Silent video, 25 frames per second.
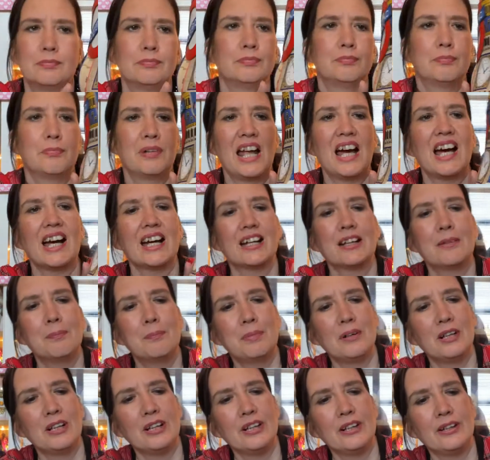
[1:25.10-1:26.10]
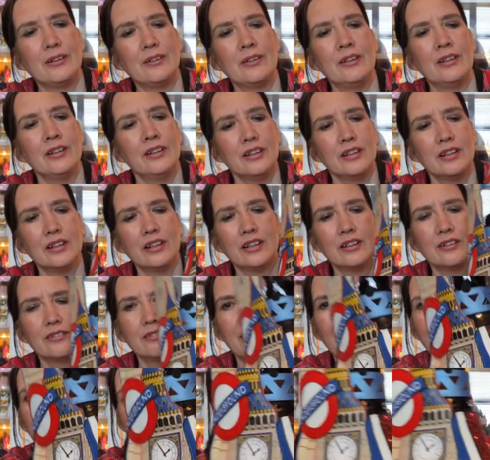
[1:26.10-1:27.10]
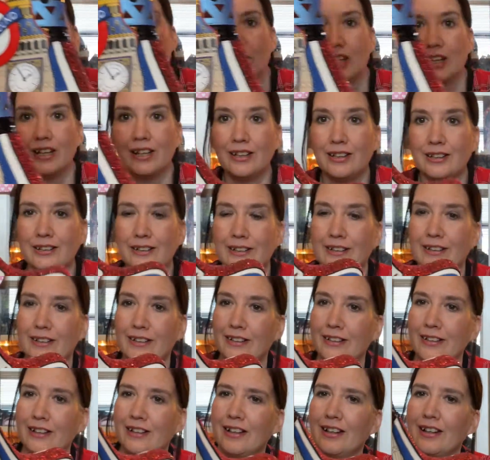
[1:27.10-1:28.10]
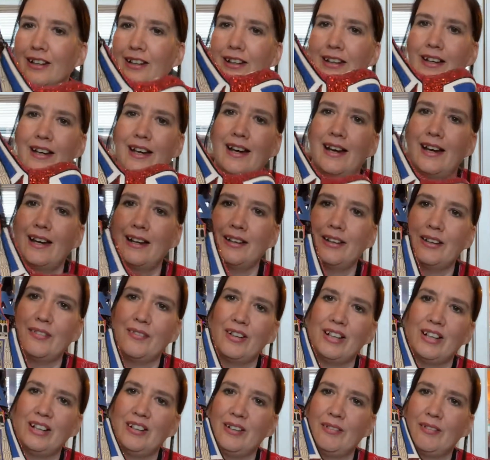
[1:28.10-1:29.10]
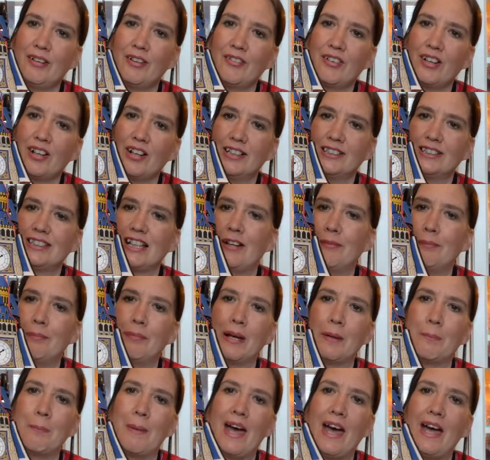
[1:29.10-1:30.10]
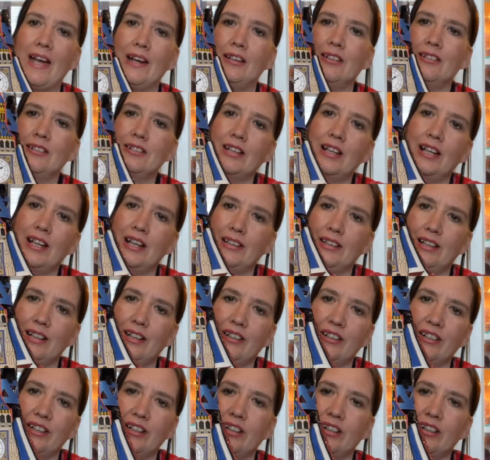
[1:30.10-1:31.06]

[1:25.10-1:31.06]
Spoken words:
black, blue, red and white, and we do of course have Big Ben and the London